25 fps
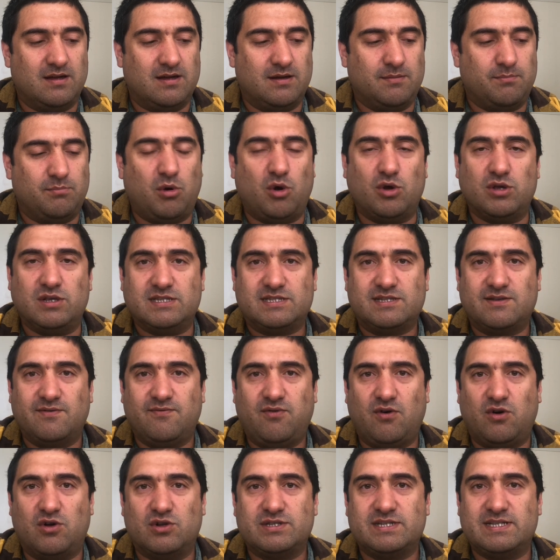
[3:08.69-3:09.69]
buoyancy
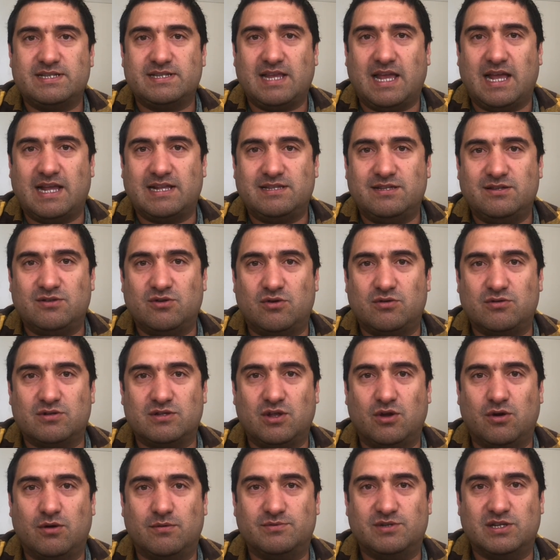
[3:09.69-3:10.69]
force is acting on the
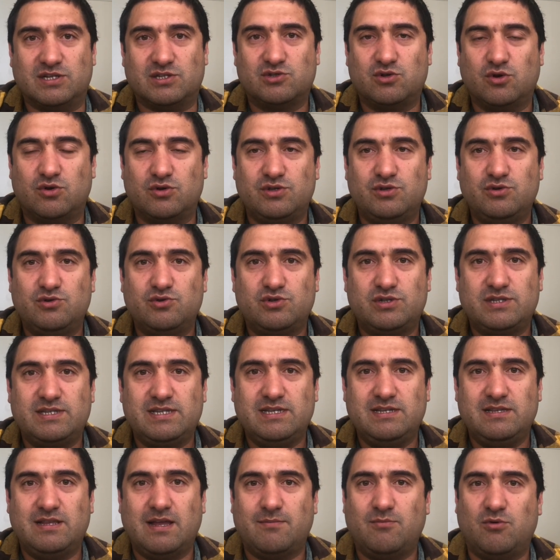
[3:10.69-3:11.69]
object. So you
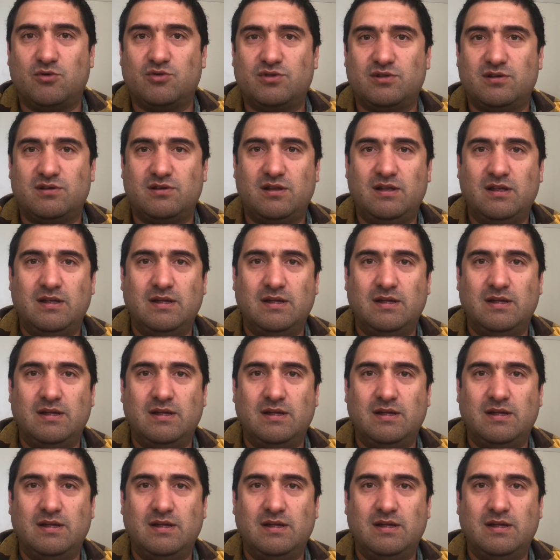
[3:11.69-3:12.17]
see them on the